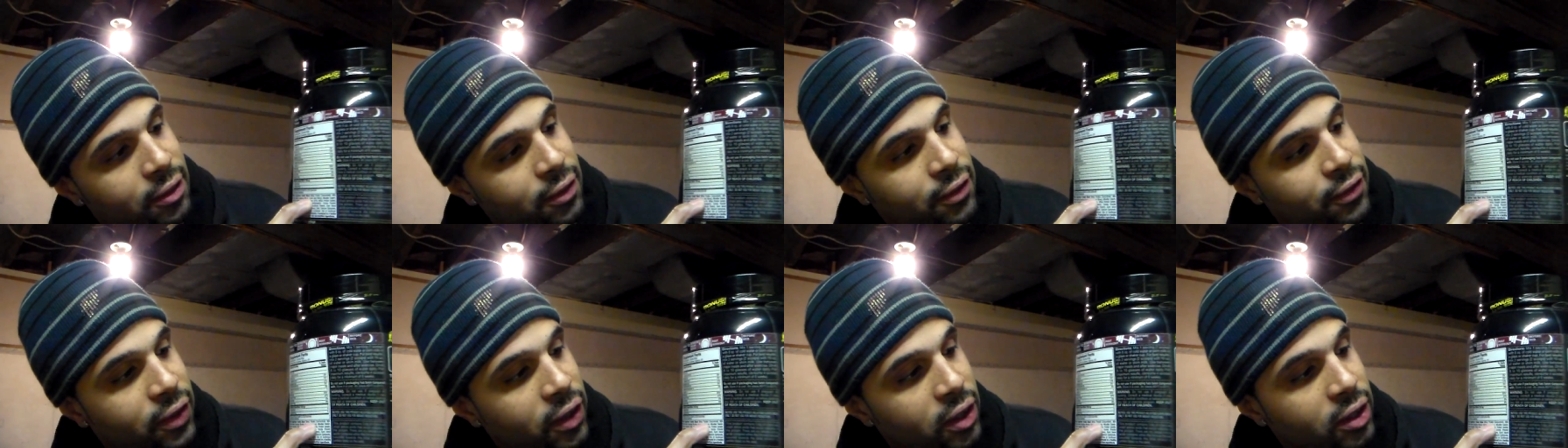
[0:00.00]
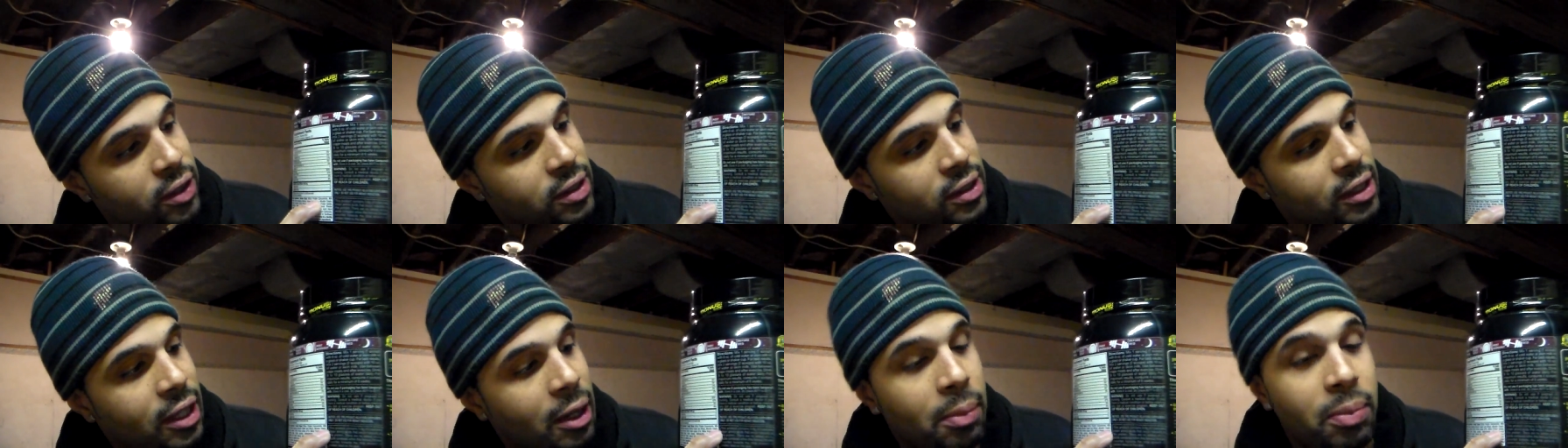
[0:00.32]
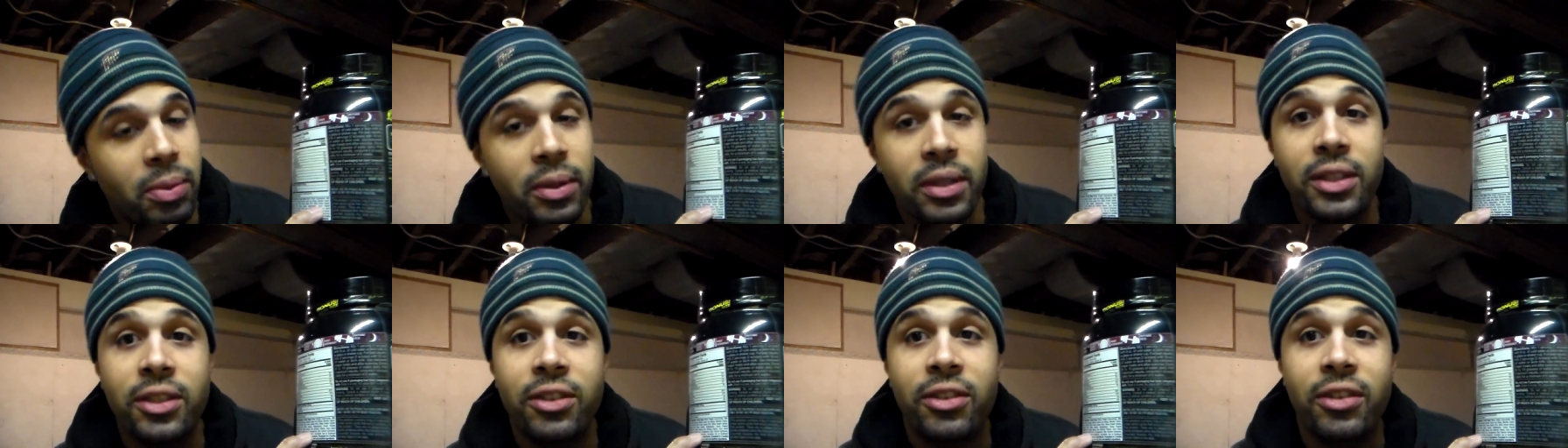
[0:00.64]
first
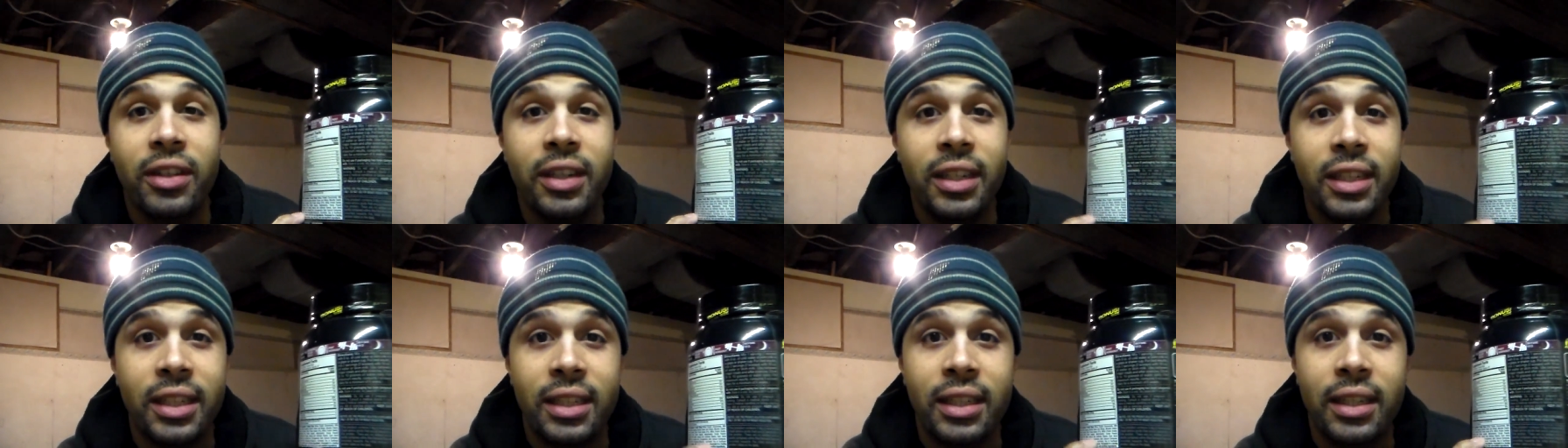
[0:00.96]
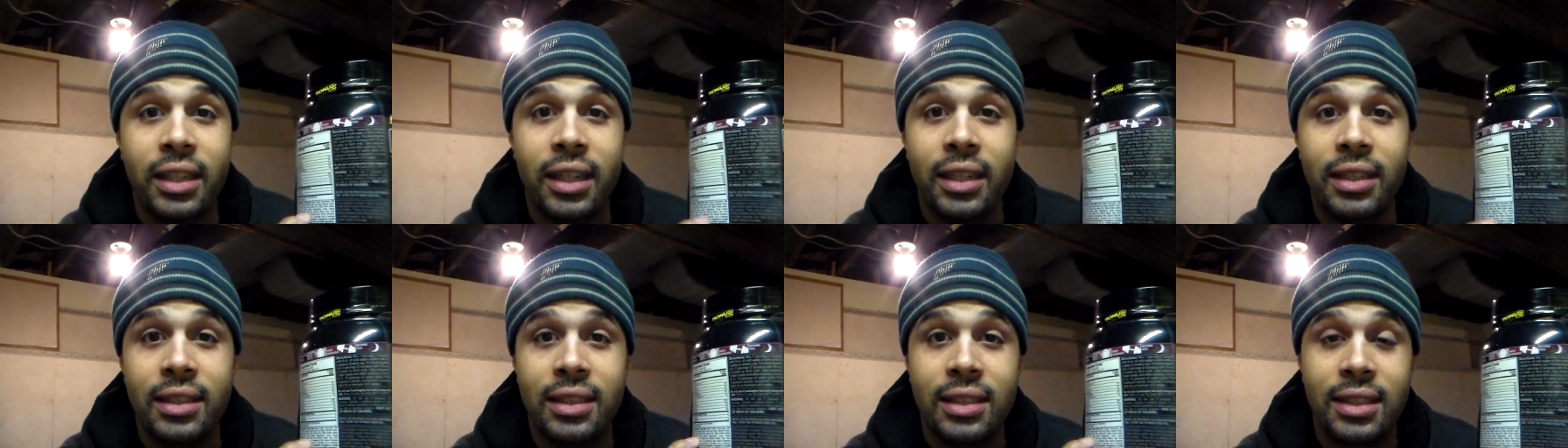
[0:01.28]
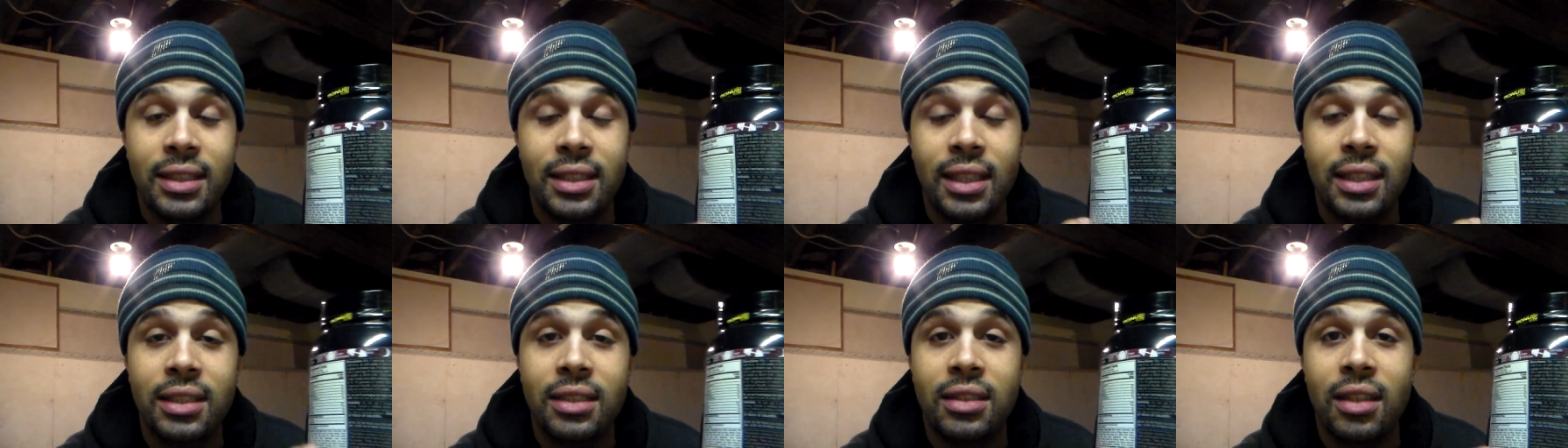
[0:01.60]
couple ingredient
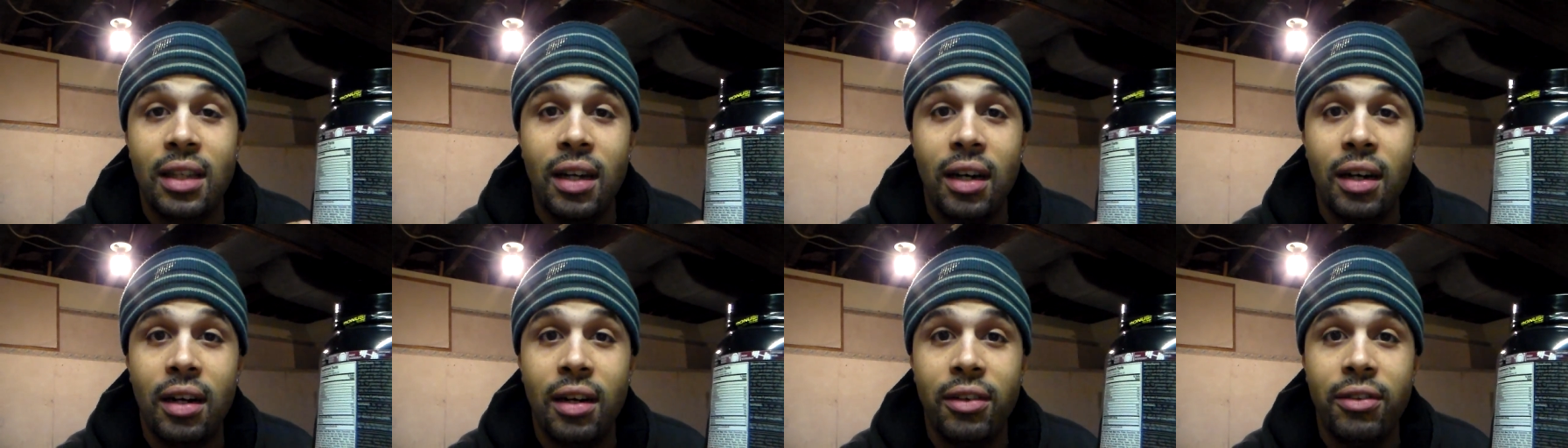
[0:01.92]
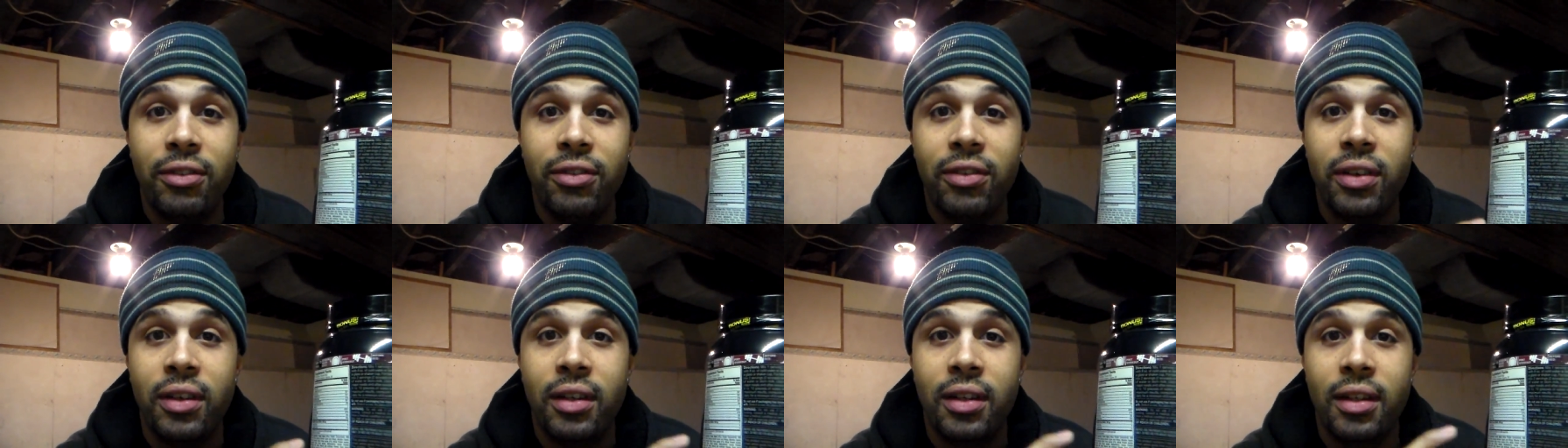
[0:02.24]
consist of